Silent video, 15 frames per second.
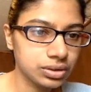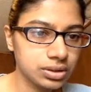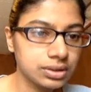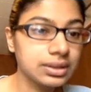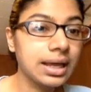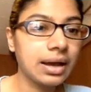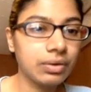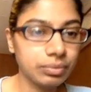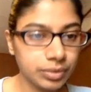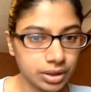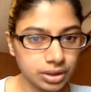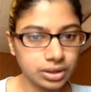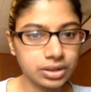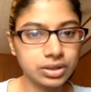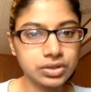Now I'm going
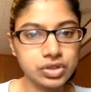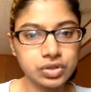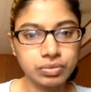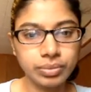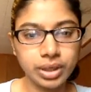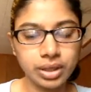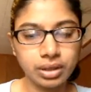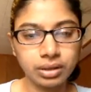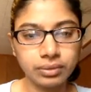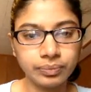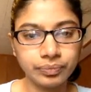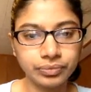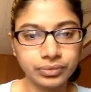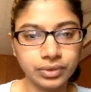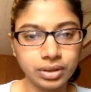to do my
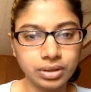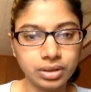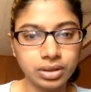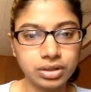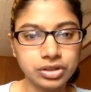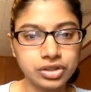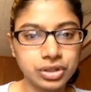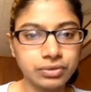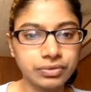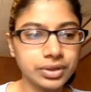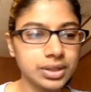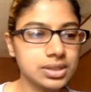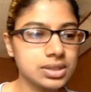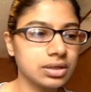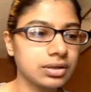control for this under